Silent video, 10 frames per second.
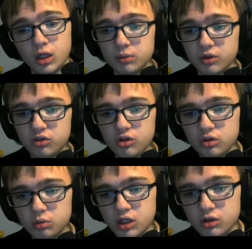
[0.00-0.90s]
But Susie,
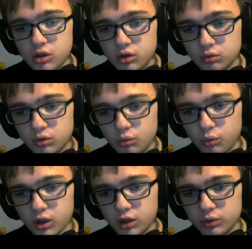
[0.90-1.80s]
without you, the, the
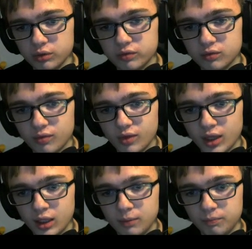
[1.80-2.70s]
world will...
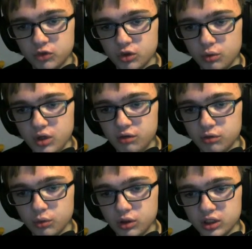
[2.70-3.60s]
So what? If the
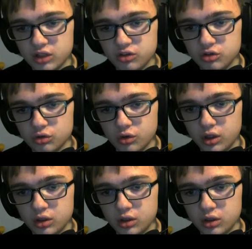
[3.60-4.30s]
world gets destroyed,